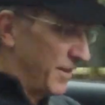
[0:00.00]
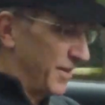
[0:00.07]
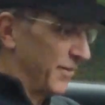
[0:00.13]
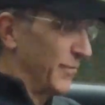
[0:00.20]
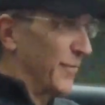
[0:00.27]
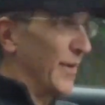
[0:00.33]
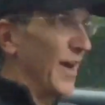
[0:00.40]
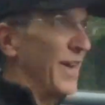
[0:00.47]

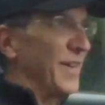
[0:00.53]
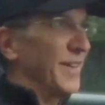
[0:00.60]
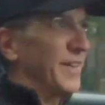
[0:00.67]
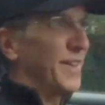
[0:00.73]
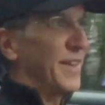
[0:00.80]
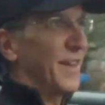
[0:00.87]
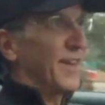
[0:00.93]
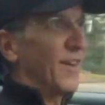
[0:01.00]
You'll find
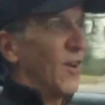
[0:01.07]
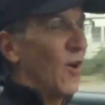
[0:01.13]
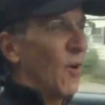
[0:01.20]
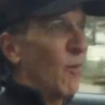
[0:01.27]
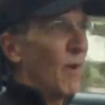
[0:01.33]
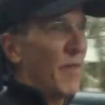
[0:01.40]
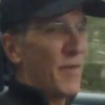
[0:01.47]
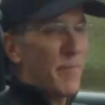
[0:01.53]
the
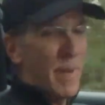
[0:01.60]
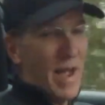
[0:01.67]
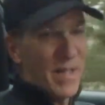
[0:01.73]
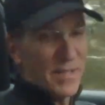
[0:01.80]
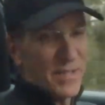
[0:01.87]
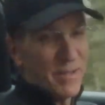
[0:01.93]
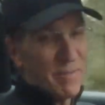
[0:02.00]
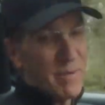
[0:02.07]
all-weather
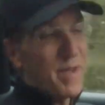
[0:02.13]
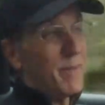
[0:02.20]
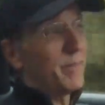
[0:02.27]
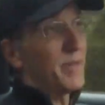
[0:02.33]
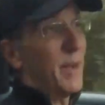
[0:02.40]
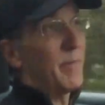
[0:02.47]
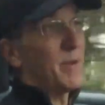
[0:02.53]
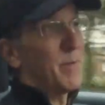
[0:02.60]
mats, the
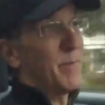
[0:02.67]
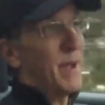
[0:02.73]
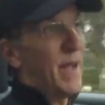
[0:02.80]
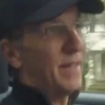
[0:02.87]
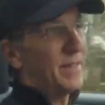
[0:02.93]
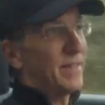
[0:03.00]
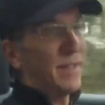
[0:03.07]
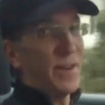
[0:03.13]
BMW
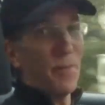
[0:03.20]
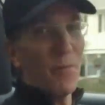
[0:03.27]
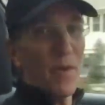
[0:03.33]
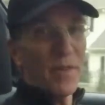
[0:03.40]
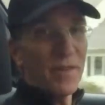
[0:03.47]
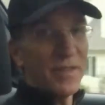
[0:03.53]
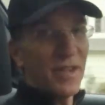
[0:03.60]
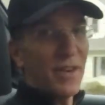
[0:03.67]
mats, not a
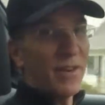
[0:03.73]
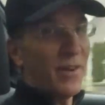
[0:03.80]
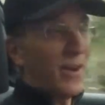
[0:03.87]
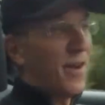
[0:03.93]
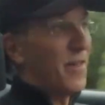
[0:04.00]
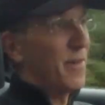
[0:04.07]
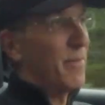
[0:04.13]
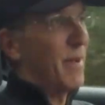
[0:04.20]
WeatherTech or
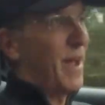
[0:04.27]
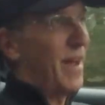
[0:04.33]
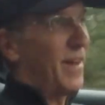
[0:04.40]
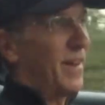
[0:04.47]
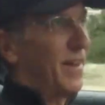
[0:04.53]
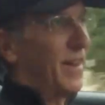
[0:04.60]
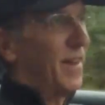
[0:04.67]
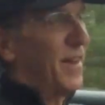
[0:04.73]
other mat,